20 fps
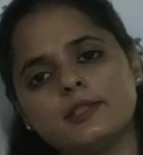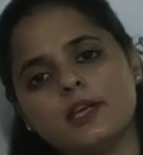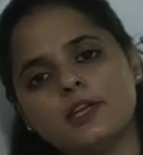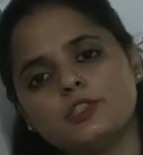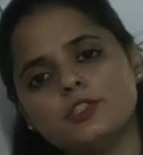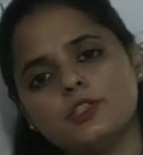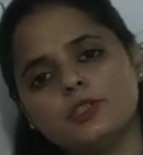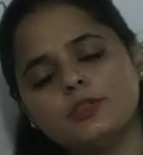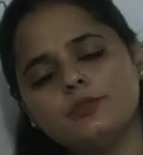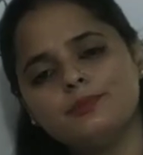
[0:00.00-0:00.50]

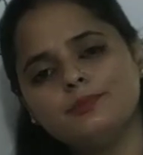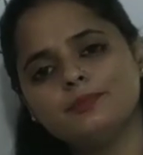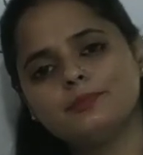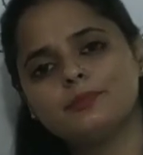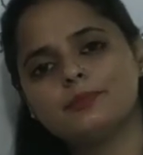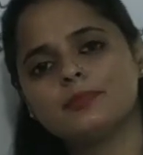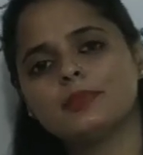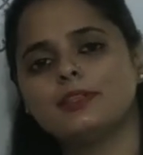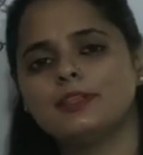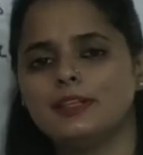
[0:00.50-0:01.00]
session.
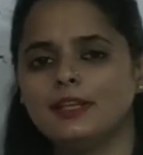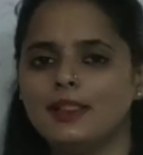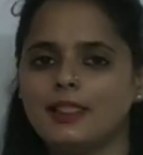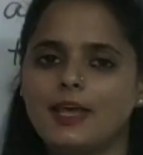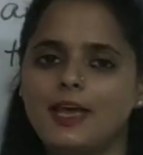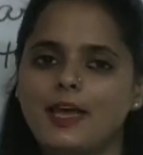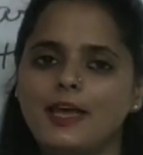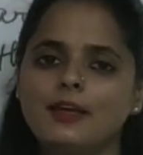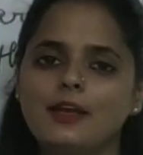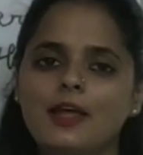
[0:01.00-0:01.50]
Till
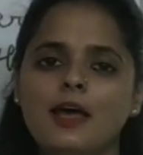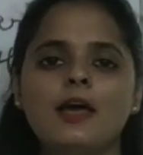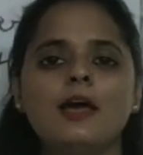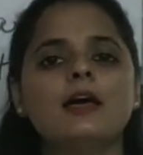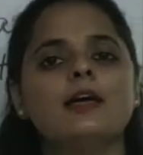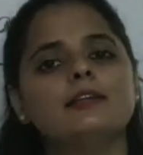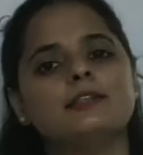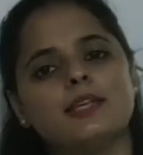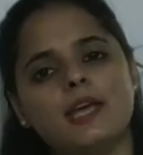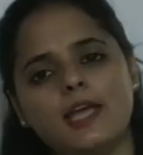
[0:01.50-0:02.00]
then,
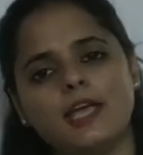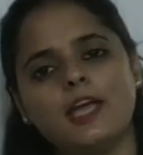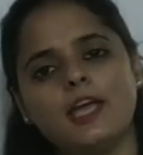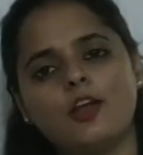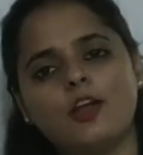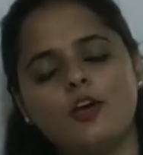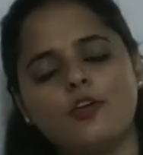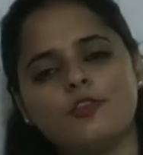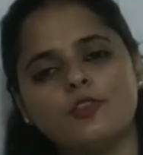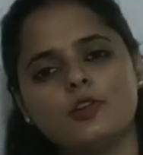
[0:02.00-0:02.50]
take
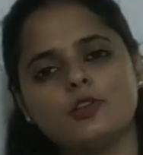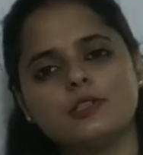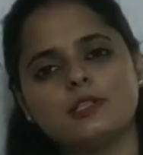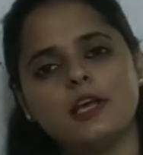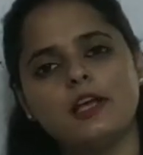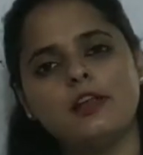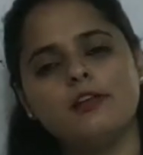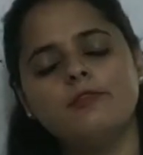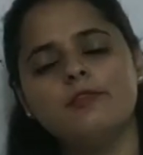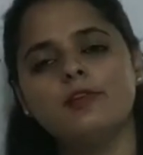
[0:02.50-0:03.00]
care of
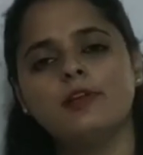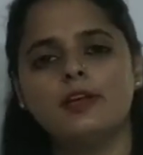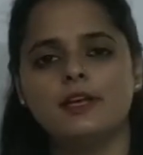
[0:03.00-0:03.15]
yourself,